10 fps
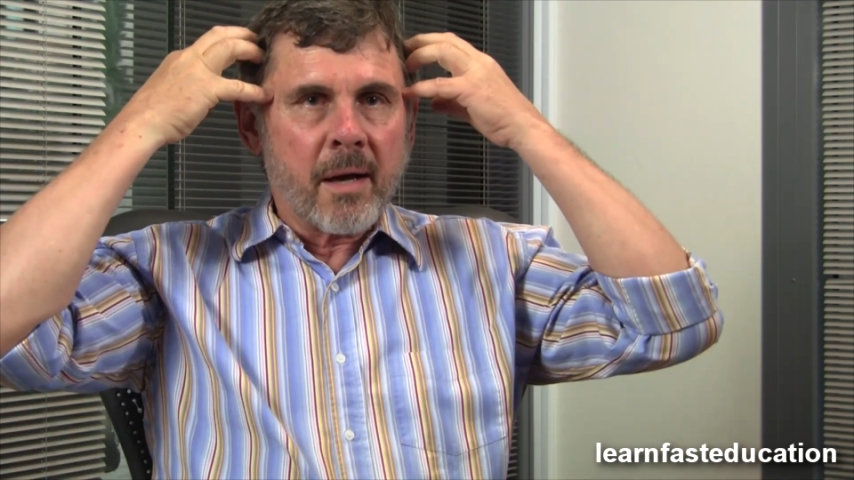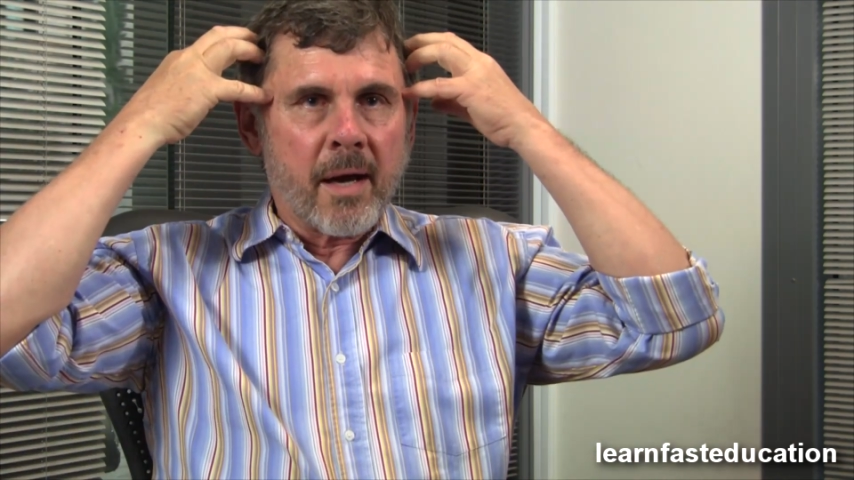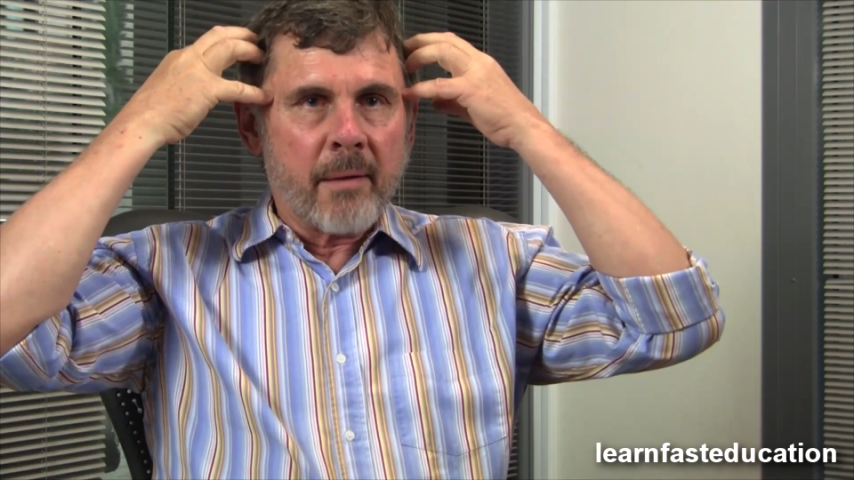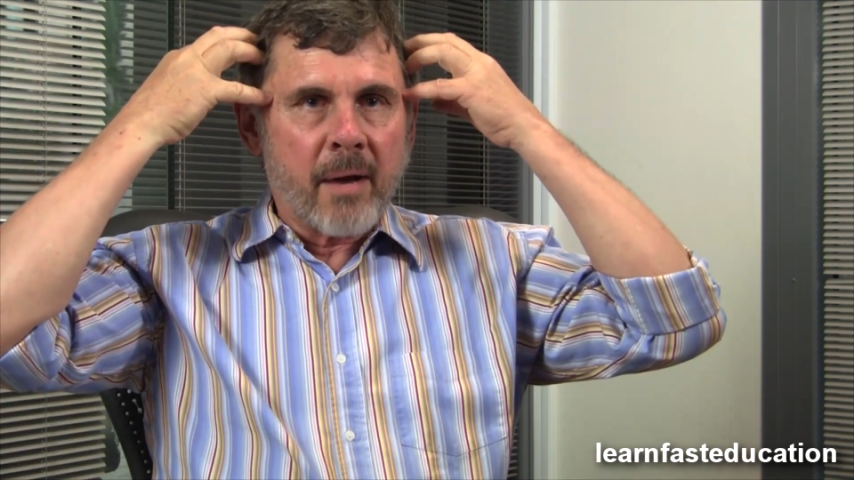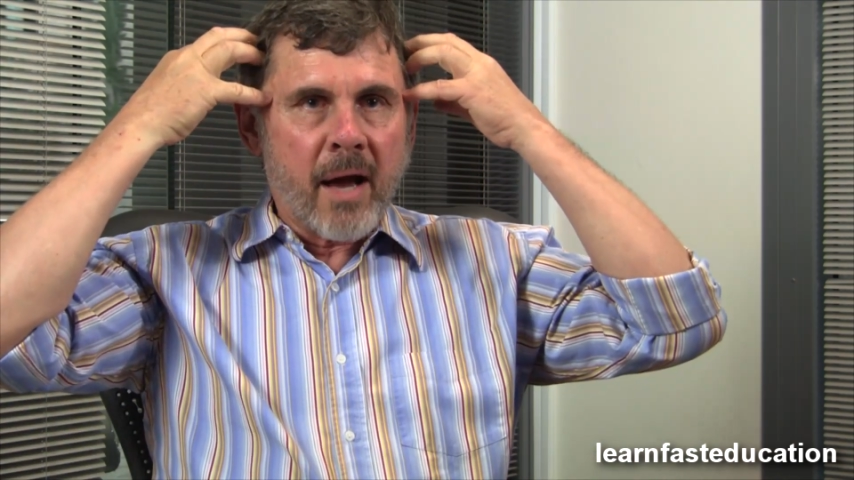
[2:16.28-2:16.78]

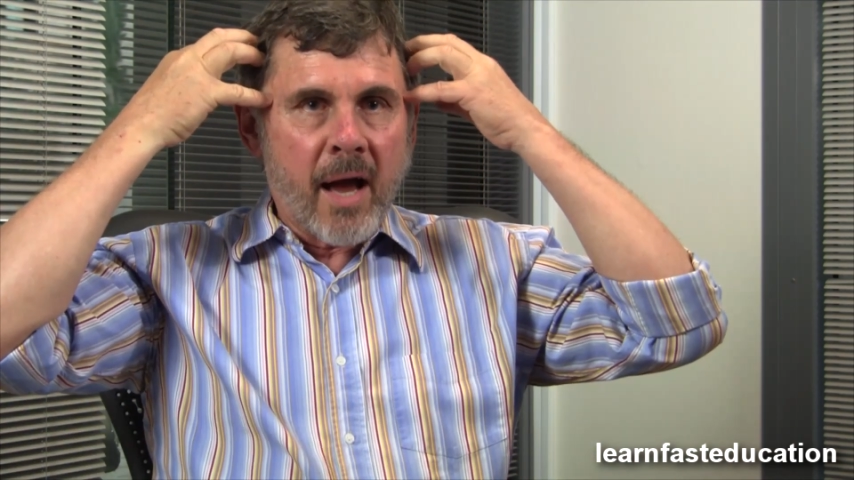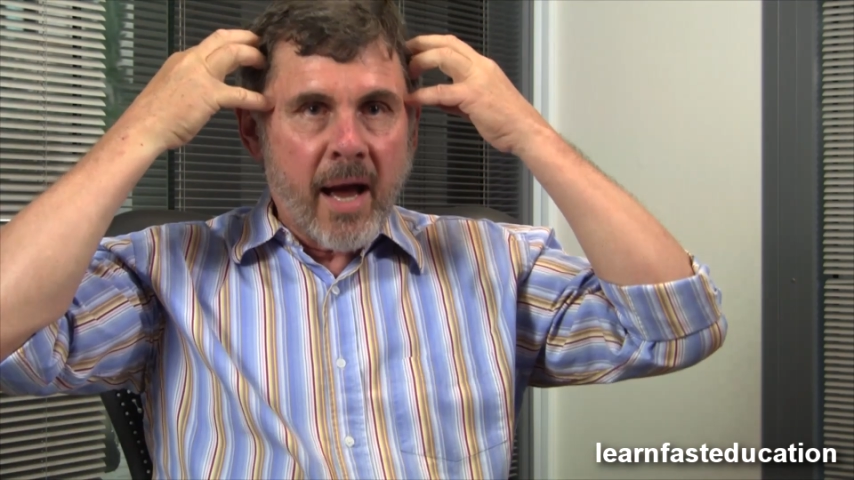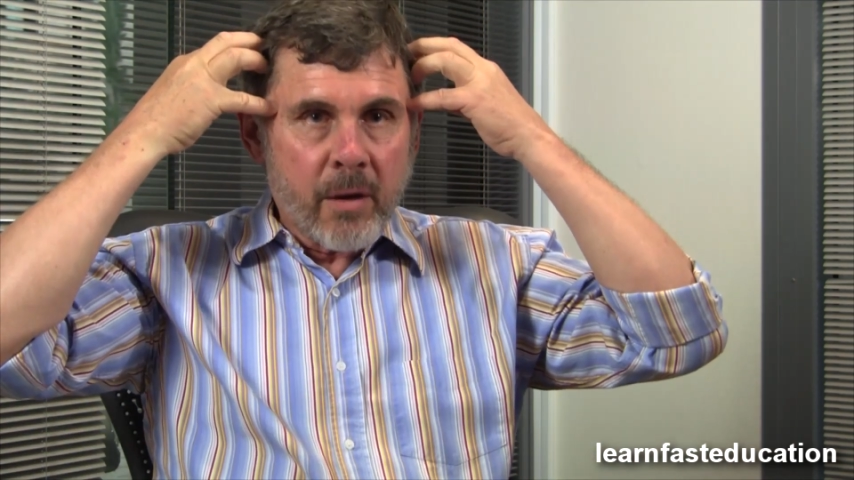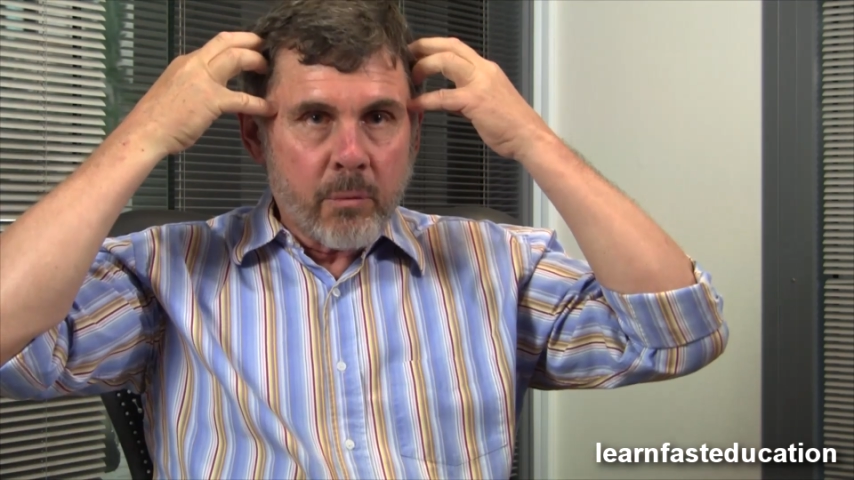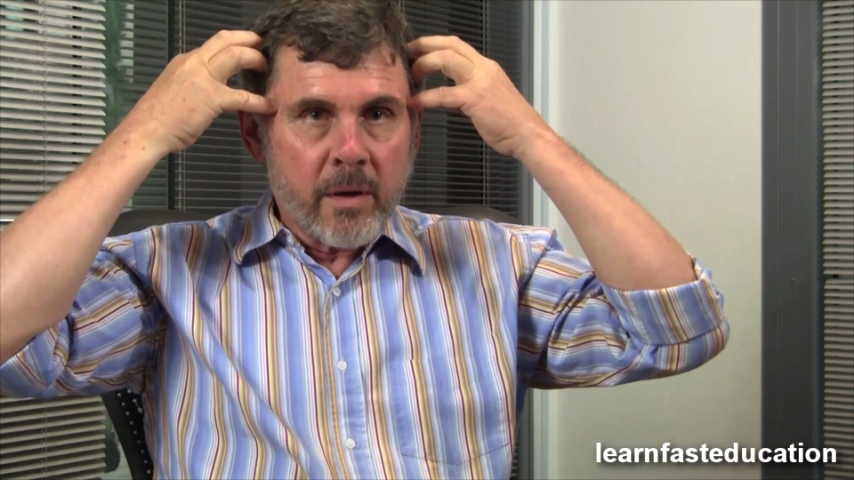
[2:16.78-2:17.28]

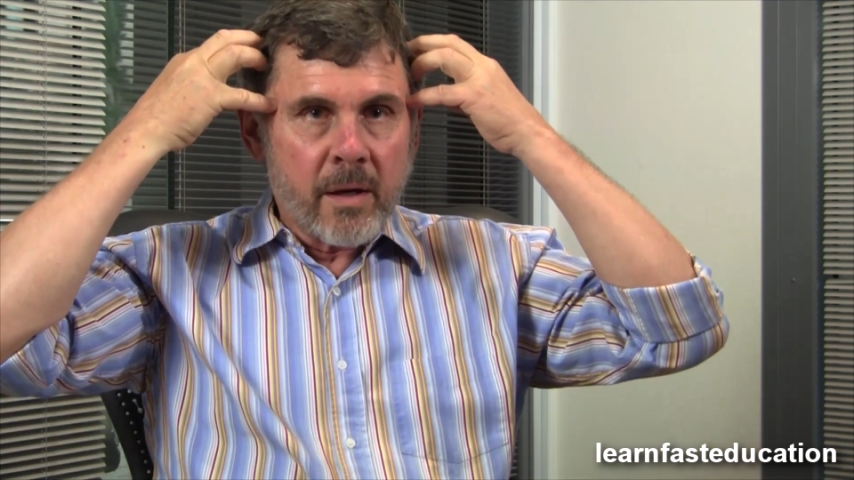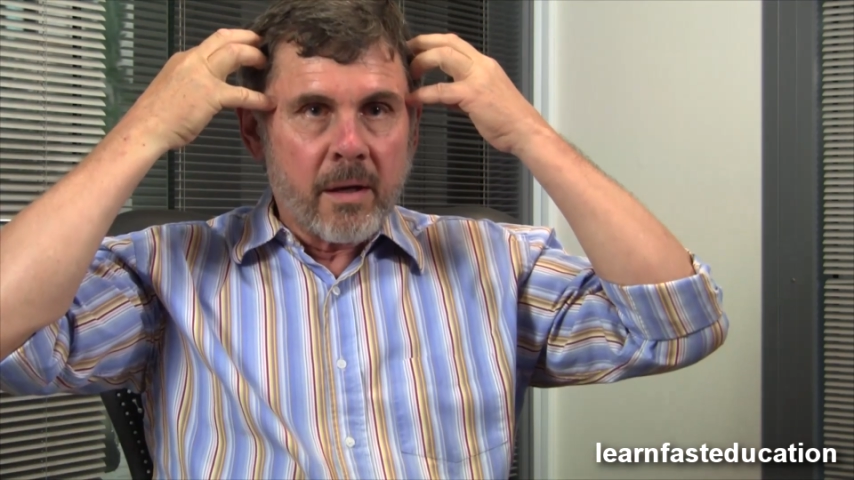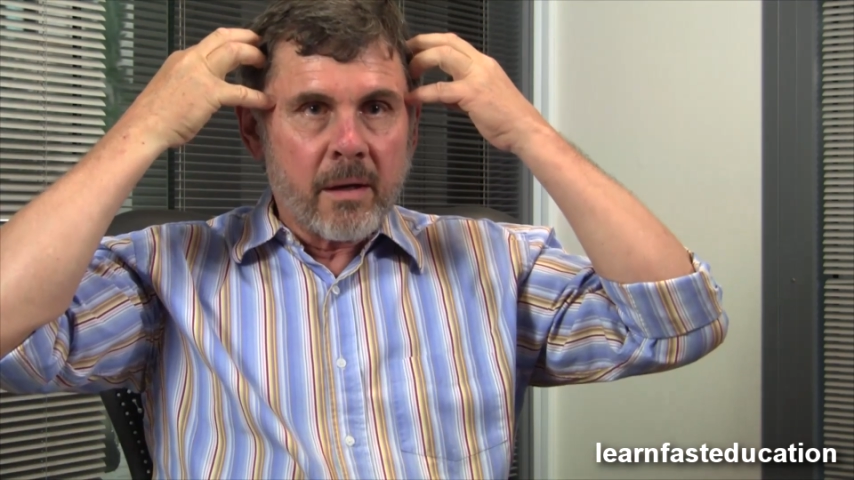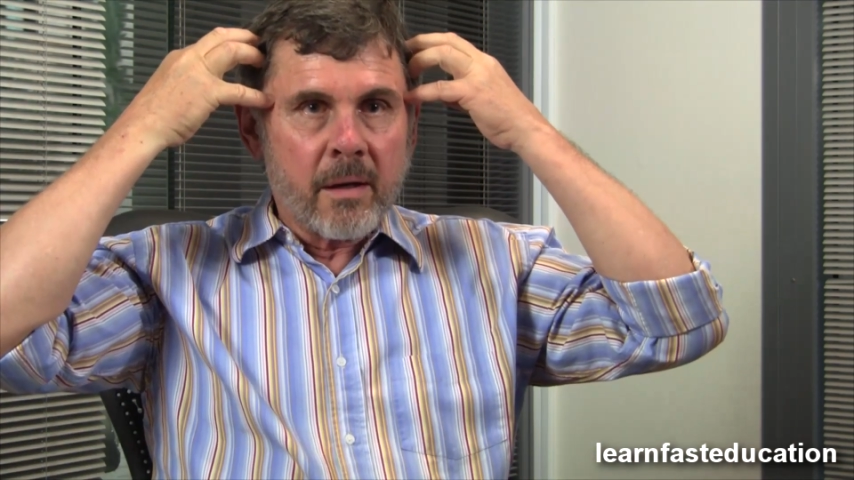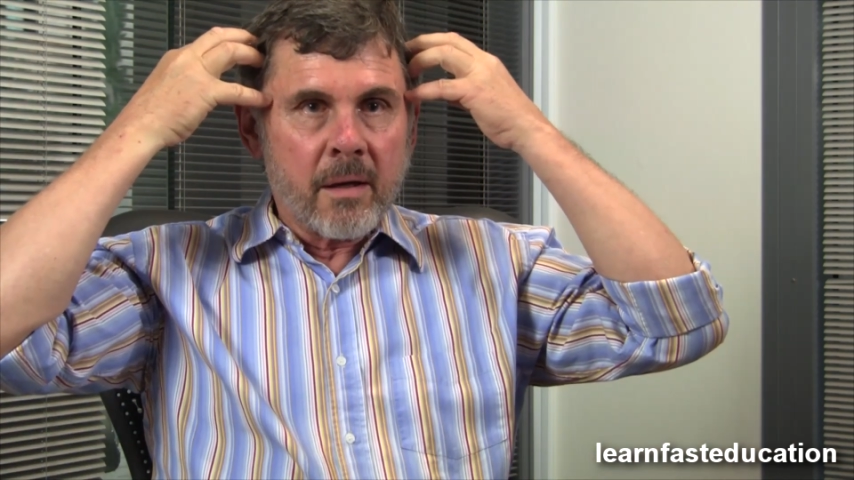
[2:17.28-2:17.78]
hardware,